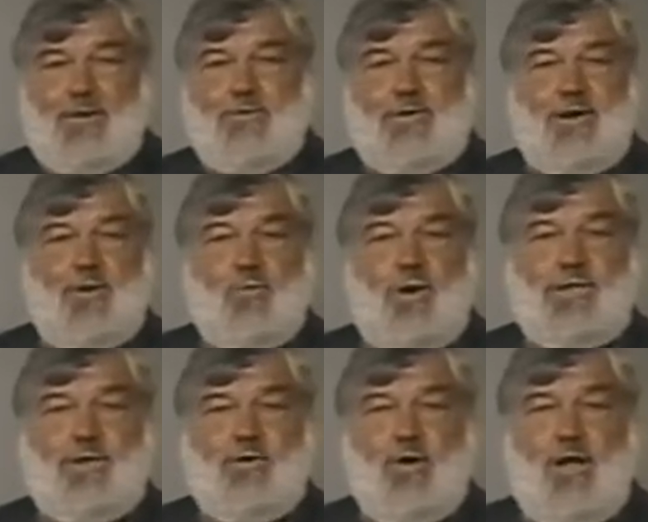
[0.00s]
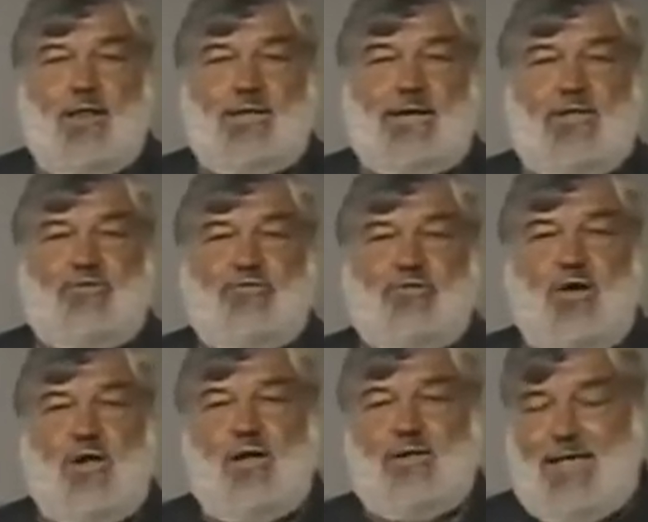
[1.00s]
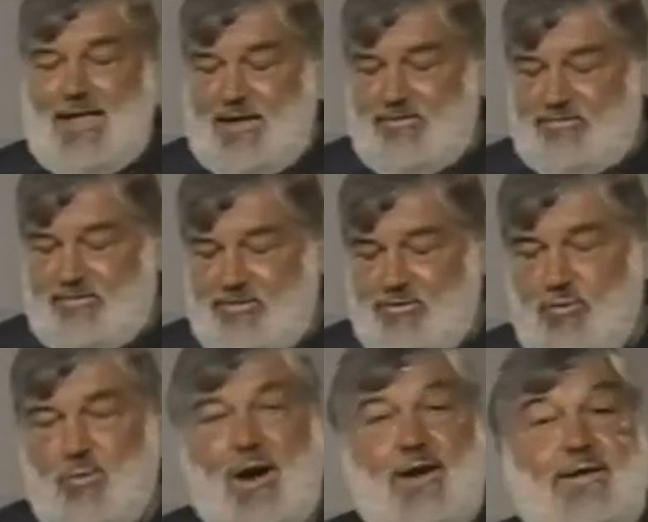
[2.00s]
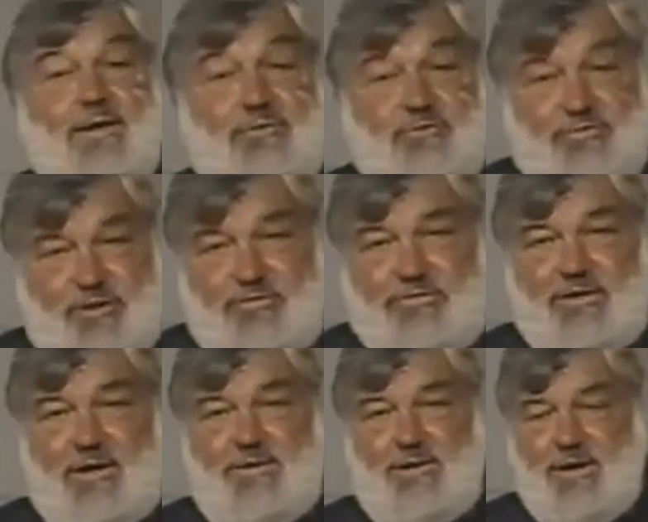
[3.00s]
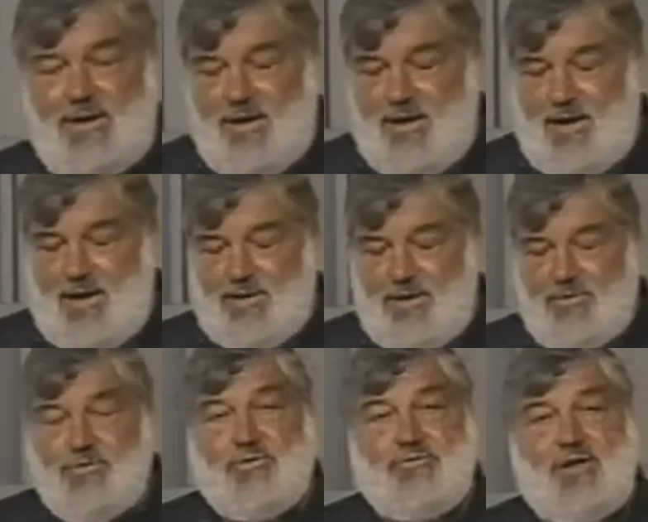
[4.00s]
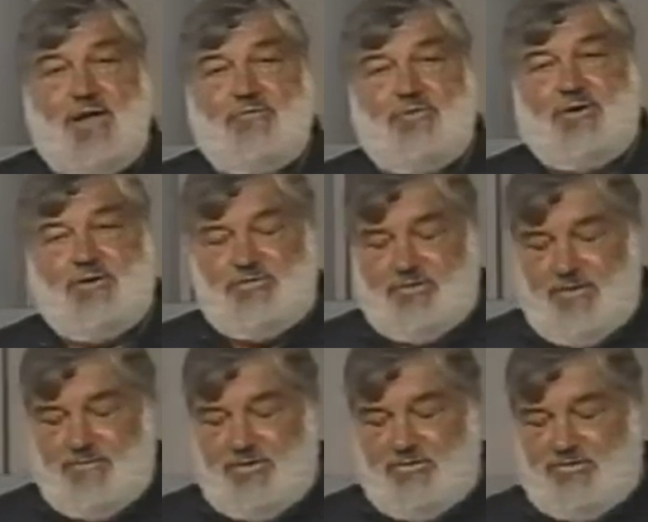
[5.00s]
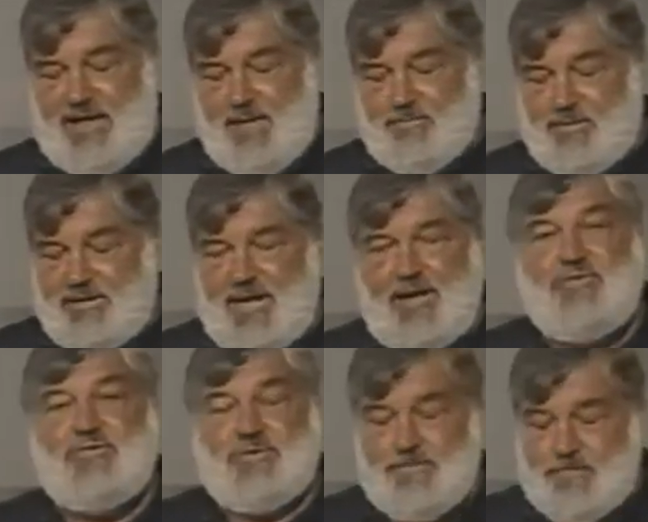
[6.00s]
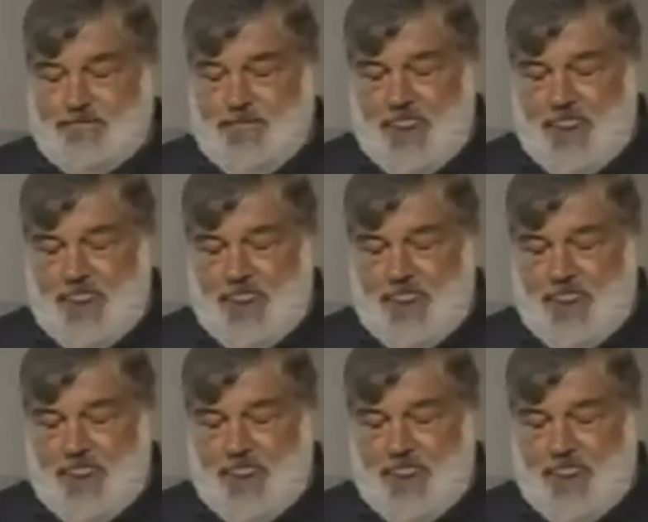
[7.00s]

I don't care what you call it as long as you are consistent in your definition of this application.